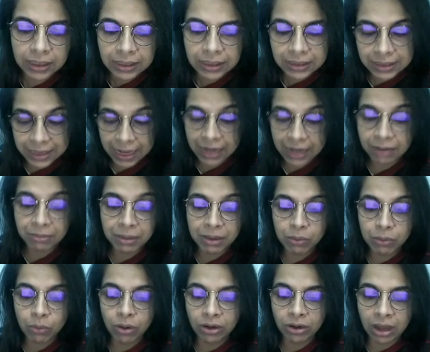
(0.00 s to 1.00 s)
tell me
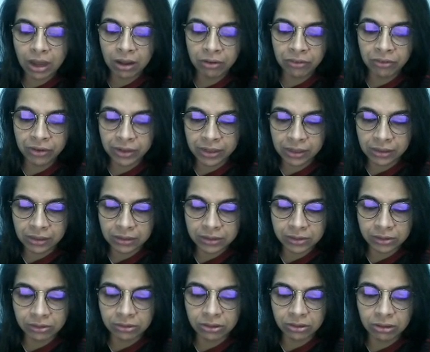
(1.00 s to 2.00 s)
what are riddles,
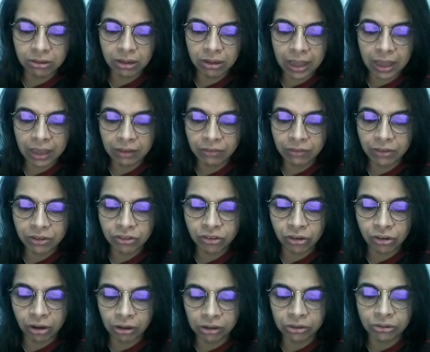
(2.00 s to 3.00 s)
I wish
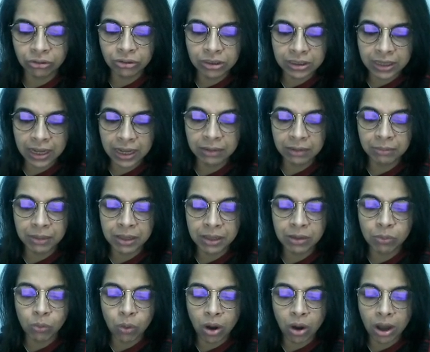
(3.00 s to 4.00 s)
y'all could tell me
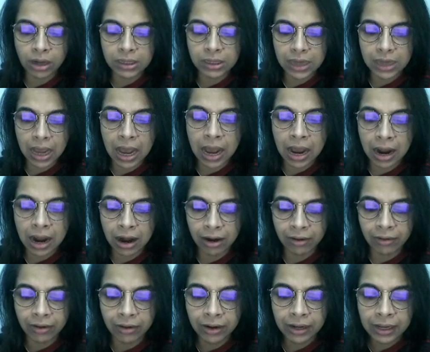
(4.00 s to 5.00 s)
what
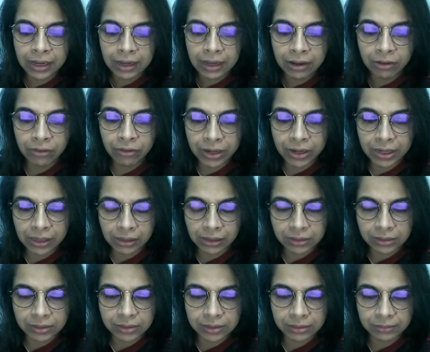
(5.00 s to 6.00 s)
are
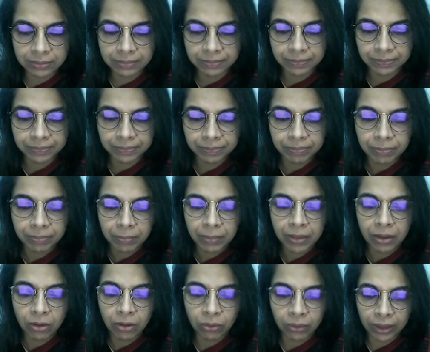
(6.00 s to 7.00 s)
riddles.
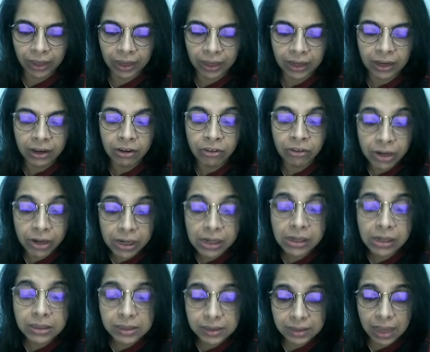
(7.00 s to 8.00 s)
Okay,
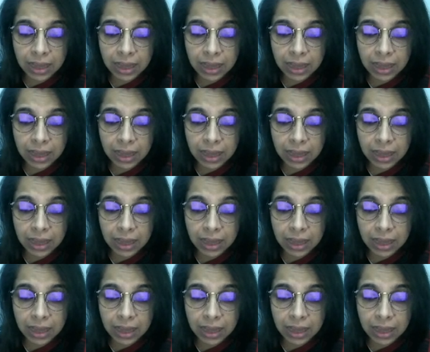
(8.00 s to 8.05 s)
riddles